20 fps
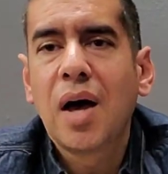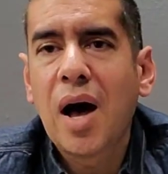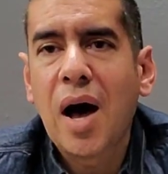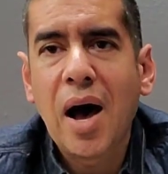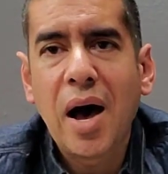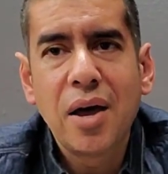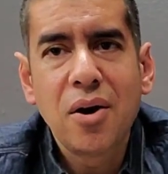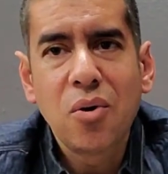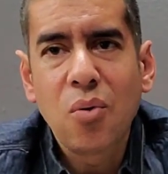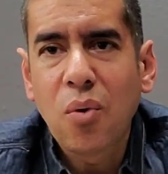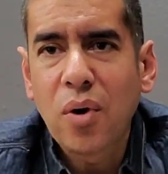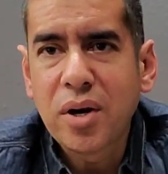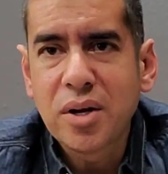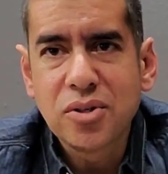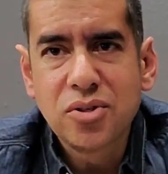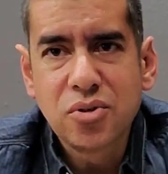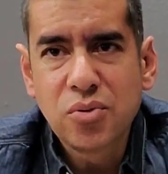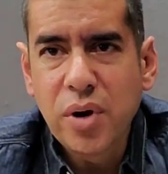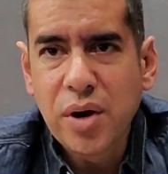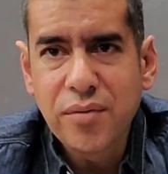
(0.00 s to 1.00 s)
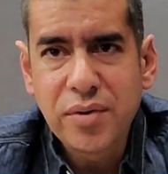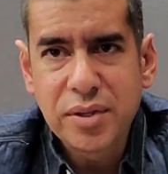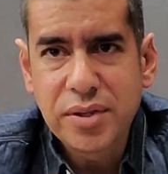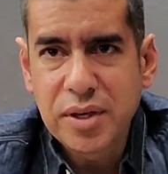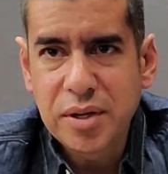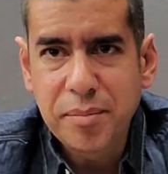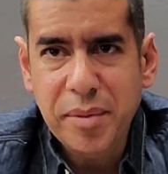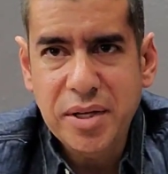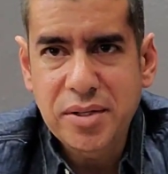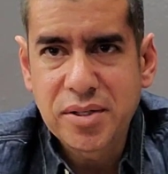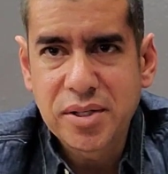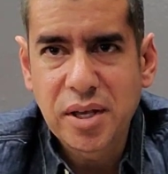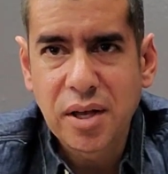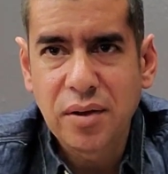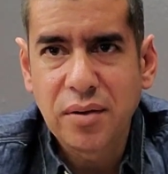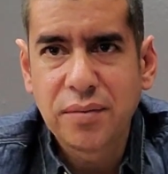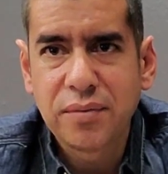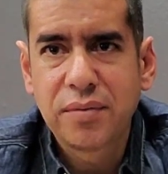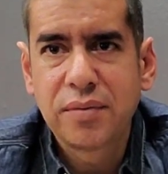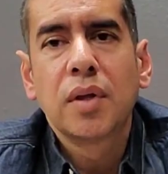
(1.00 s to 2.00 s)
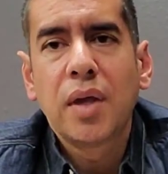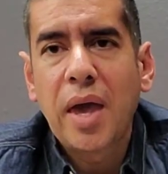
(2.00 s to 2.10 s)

I don't want to do everything myself.